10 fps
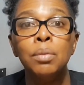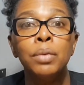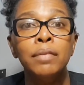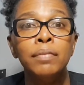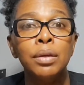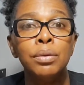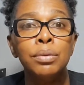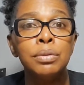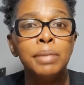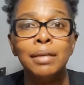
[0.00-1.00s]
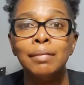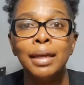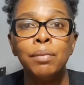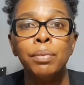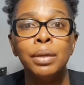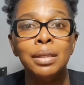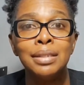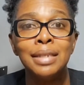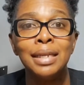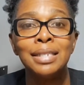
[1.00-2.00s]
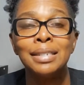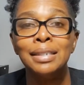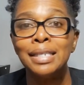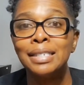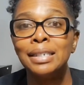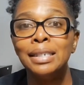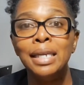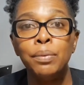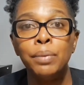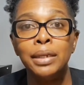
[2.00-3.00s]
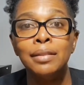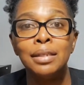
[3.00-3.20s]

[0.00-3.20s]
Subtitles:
One of those being that real estate is less liquid